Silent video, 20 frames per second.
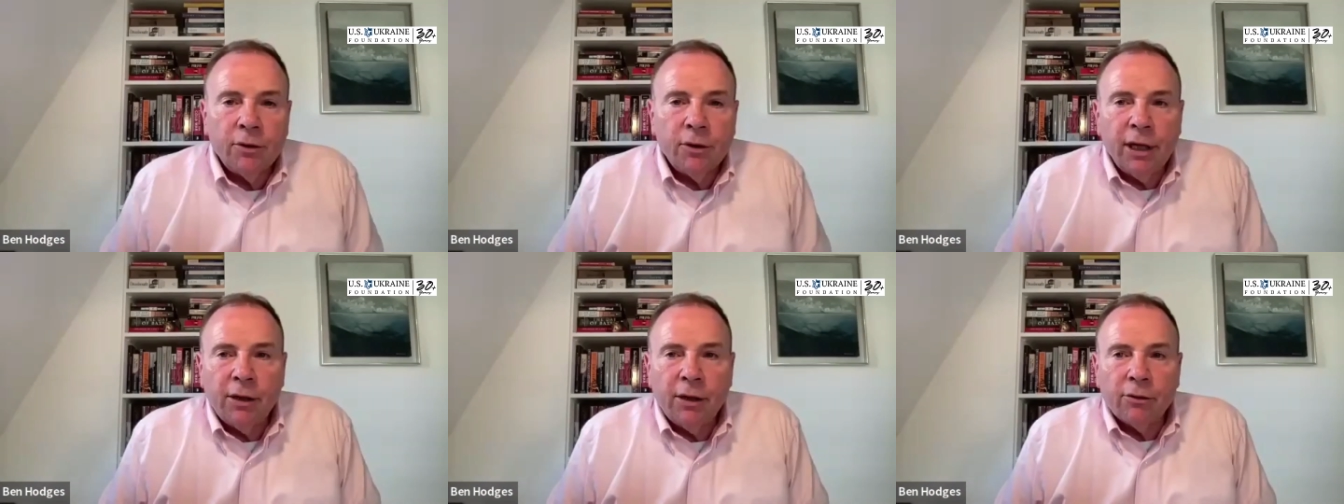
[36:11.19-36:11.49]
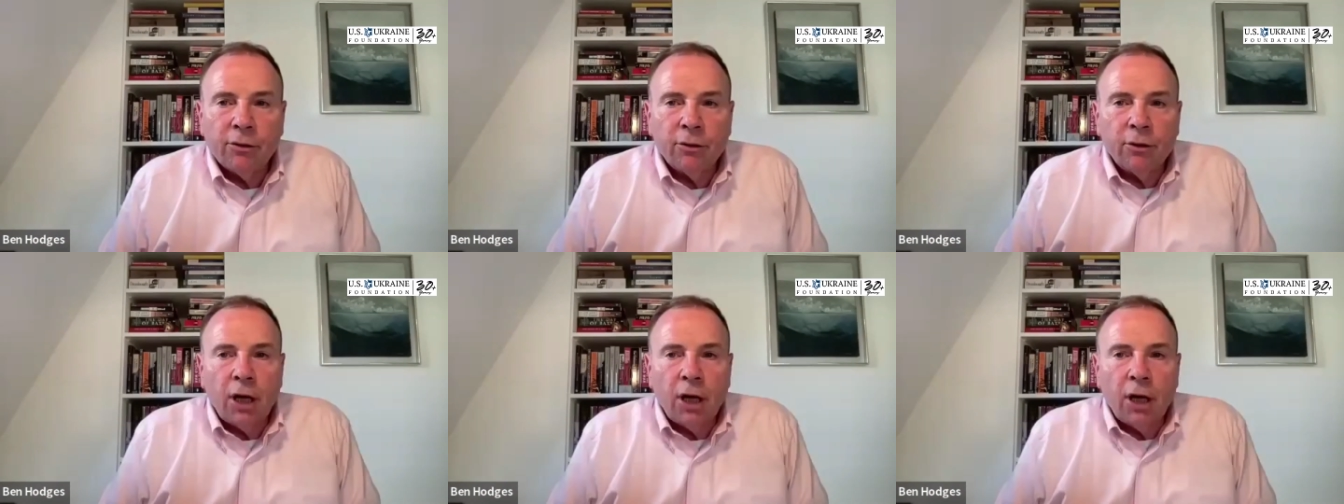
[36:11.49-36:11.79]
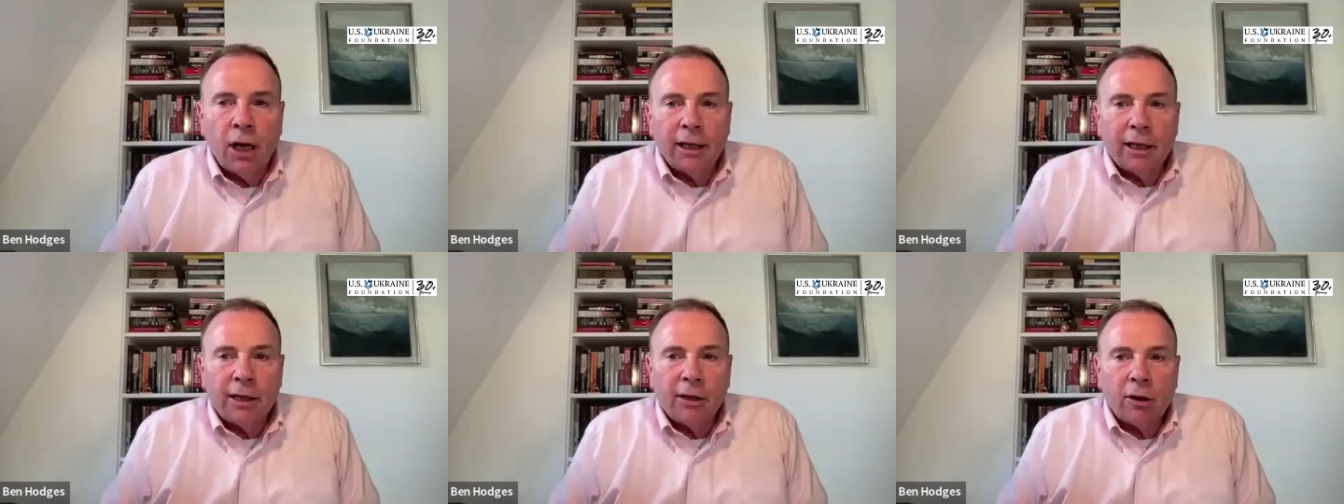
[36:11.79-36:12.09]
these are
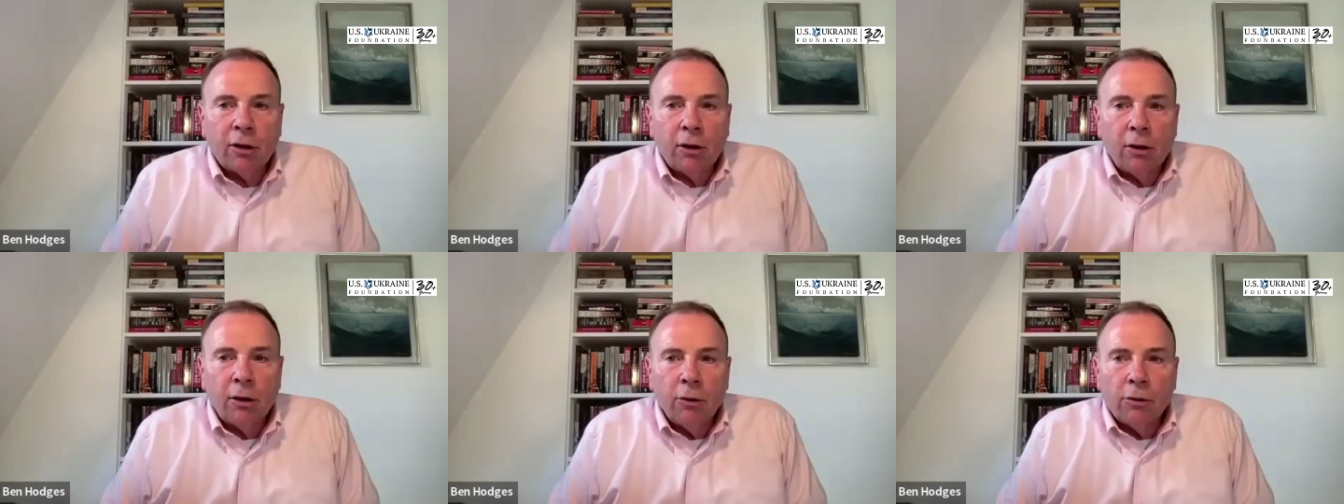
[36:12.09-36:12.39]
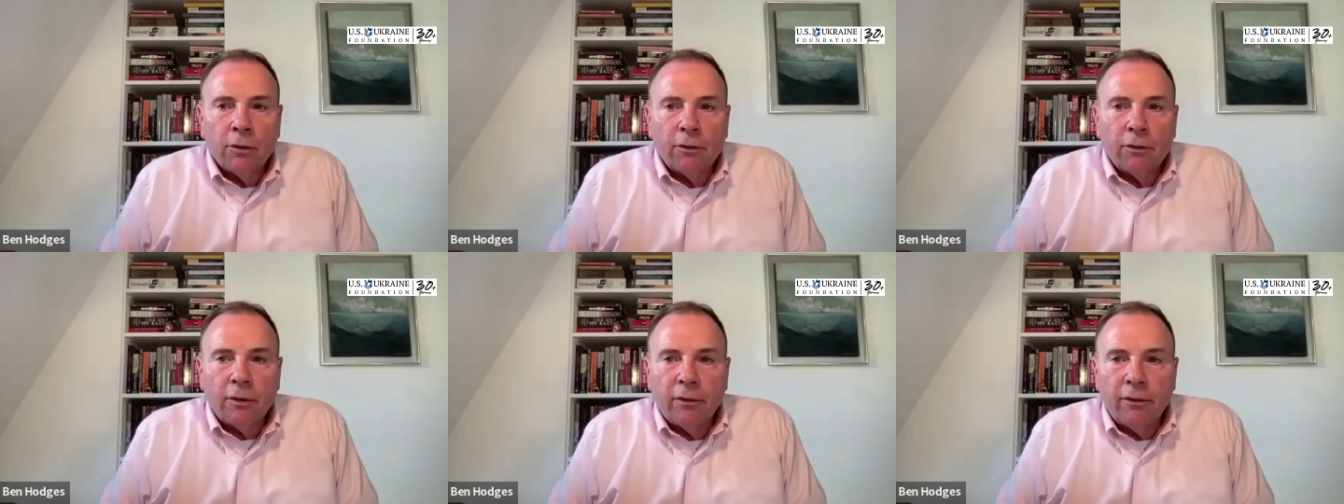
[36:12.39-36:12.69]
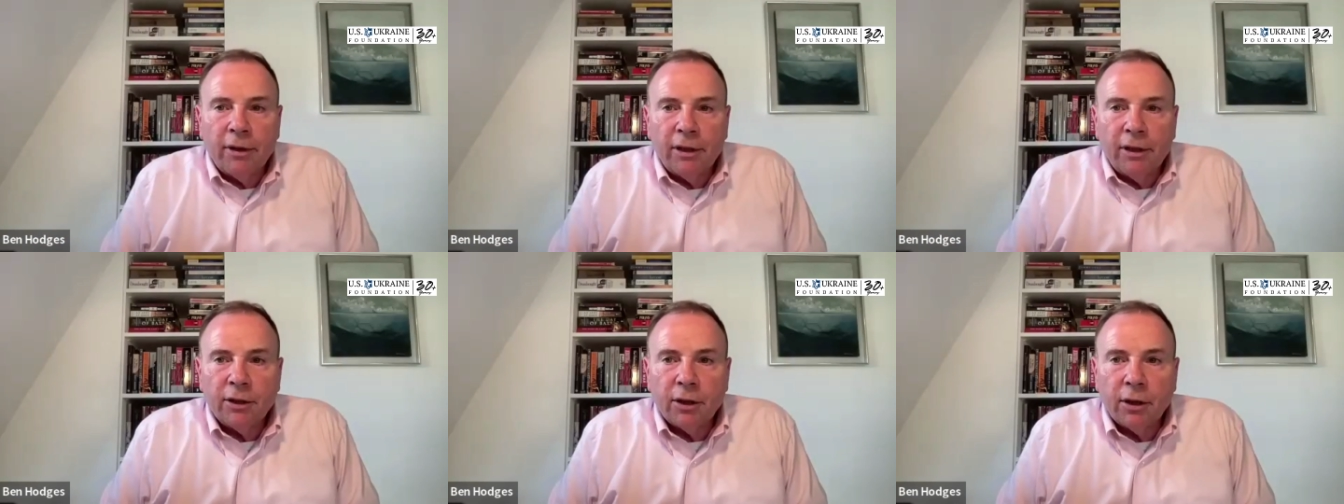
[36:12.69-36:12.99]
not exclusive
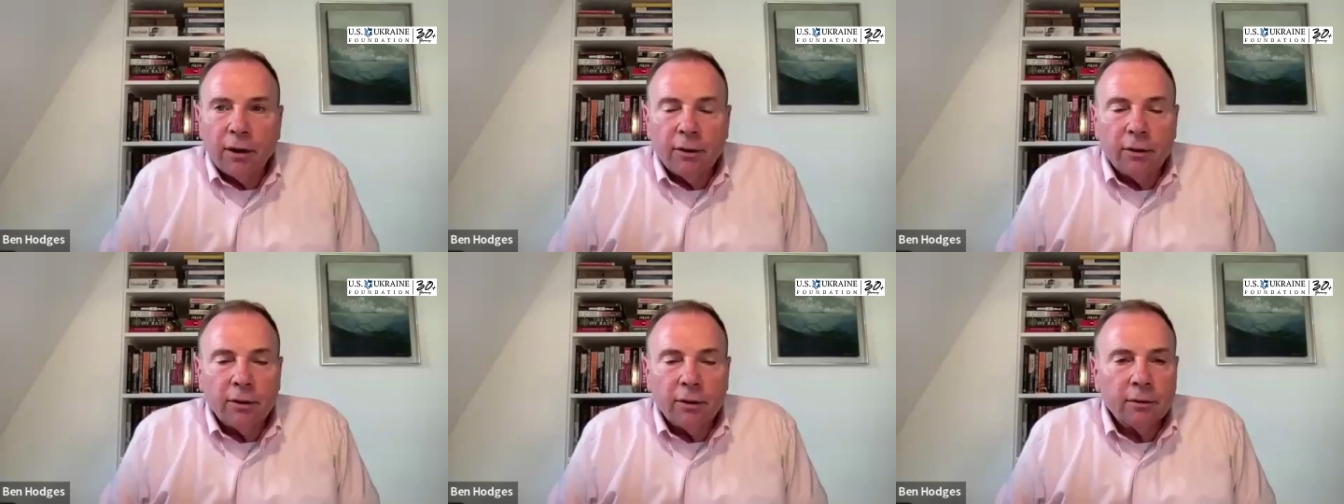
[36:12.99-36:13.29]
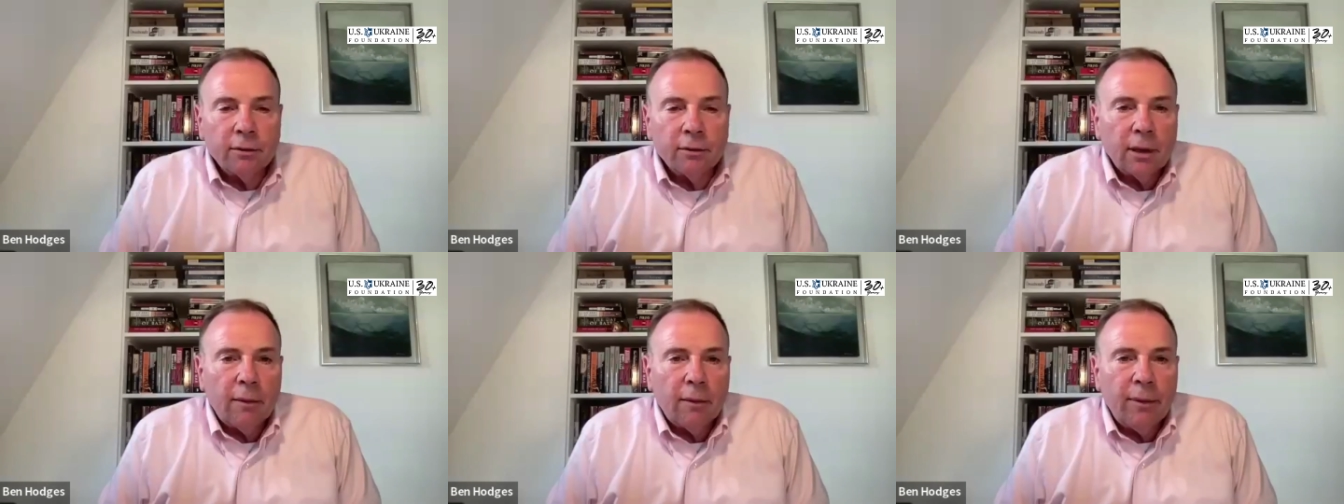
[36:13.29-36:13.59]
of each other.